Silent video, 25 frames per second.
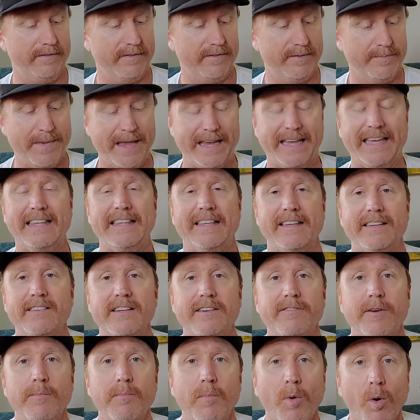making this
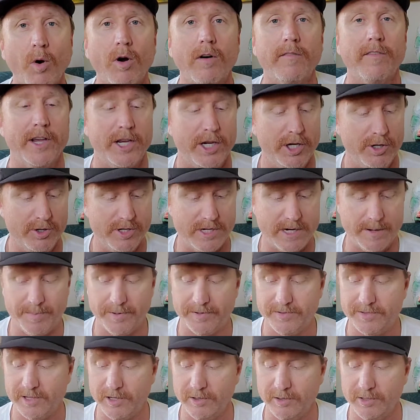even more of a huge
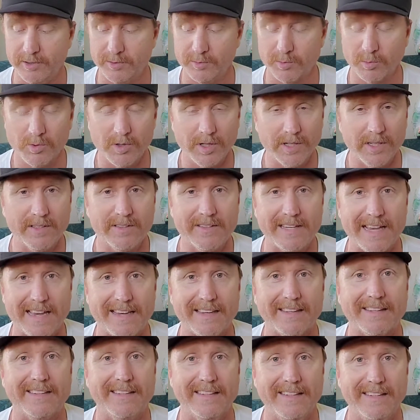episode is we're going to
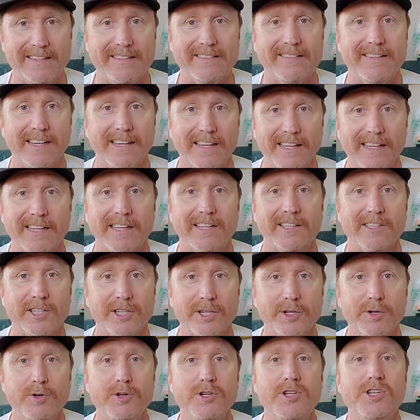take these
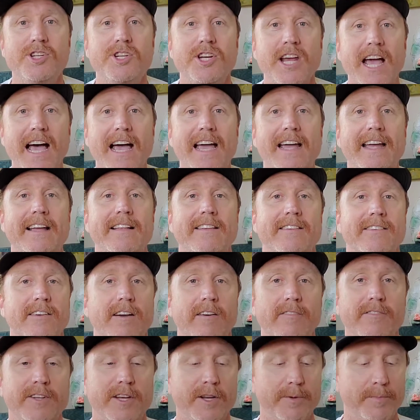two giants
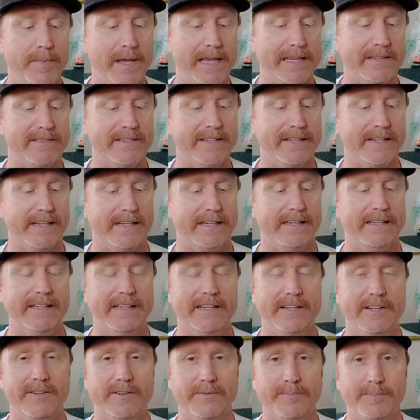of the domestic
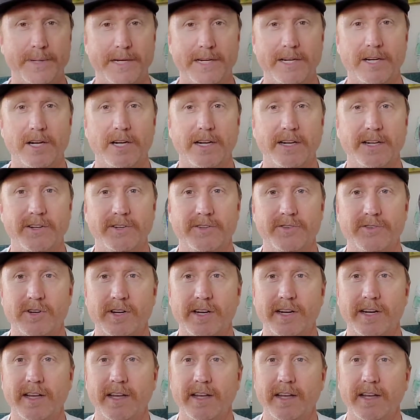beer
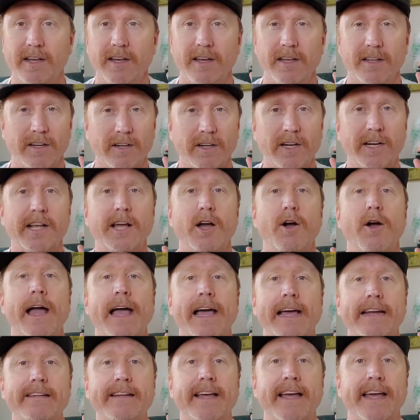industry. They're going to go
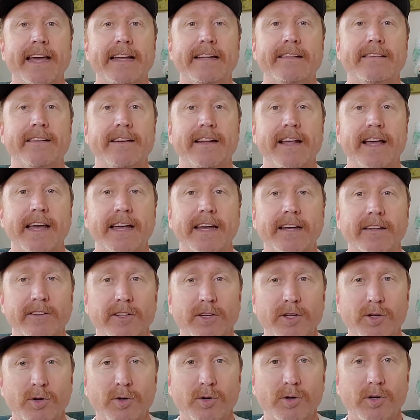head to head today.
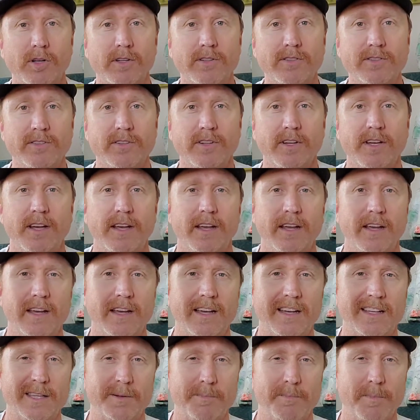The Coors
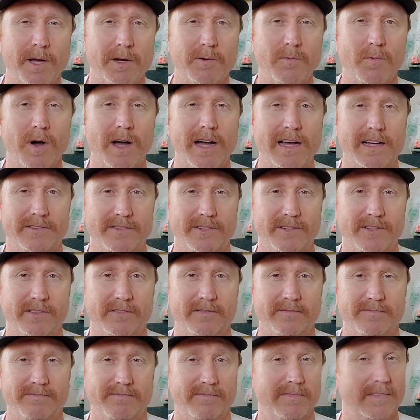and the
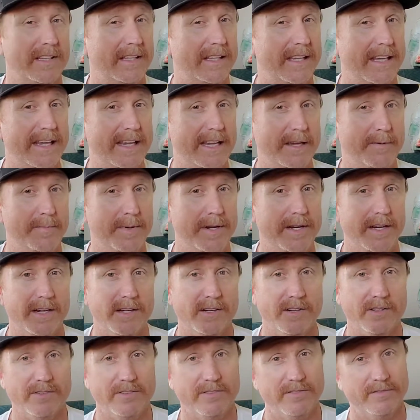Budweiser, king of
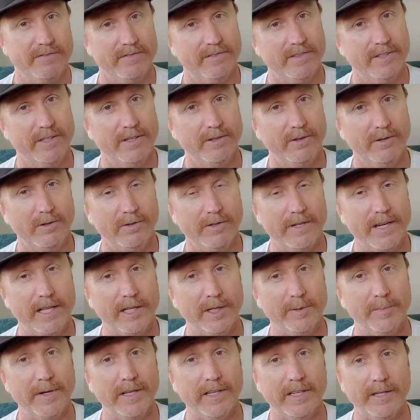beers, the good old
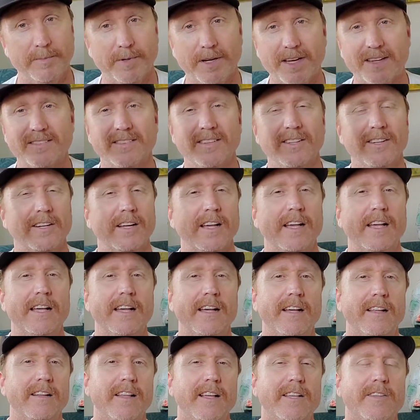Yellow Belly. Because look,
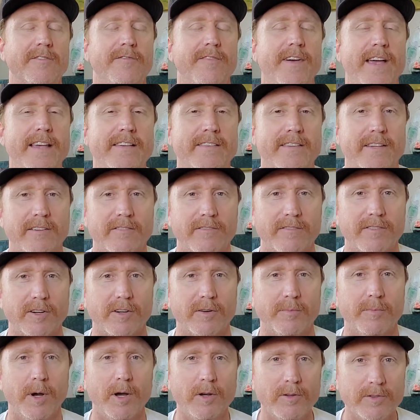let's face it,
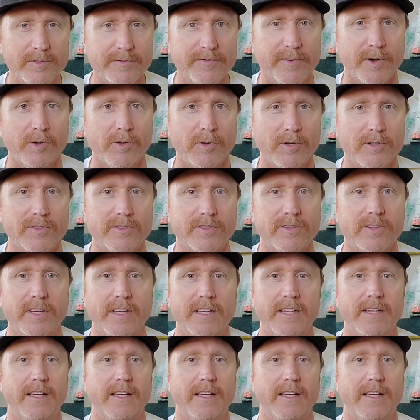for most folks,